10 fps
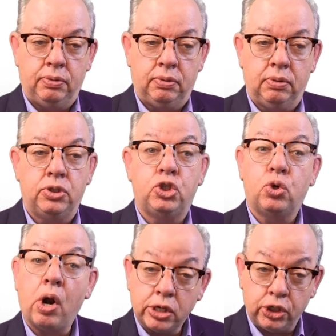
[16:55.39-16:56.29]

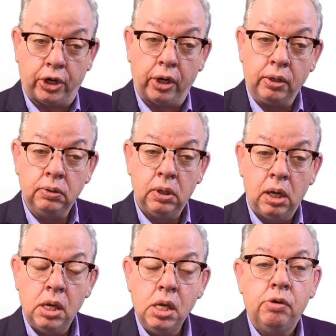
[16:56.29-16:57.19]
structure
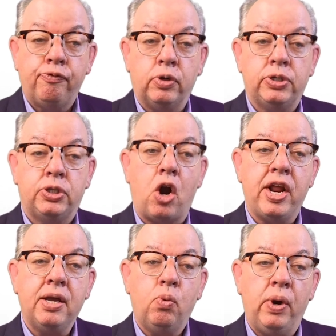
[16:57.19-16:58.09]
for
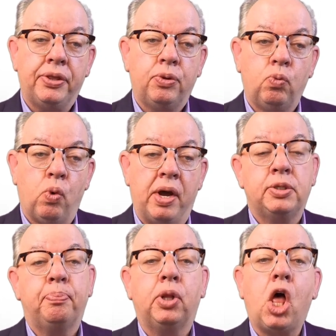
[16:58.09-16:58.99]
starting with what's
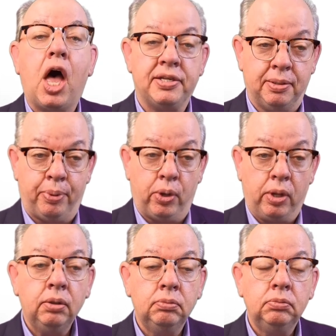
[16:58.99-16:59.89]

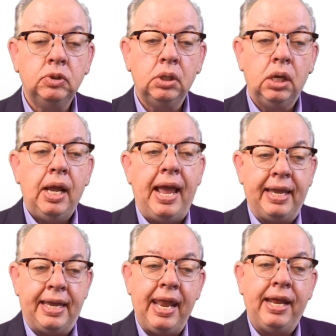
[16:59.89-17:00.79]
plausible
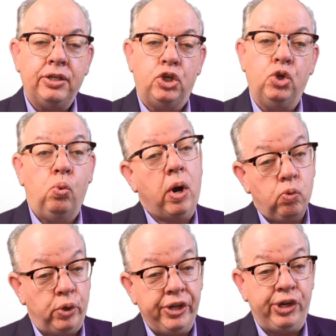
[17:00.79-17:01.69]
and getting to what
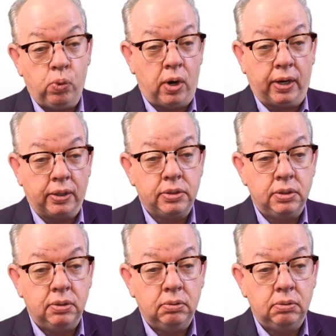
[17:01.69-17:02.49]
really works.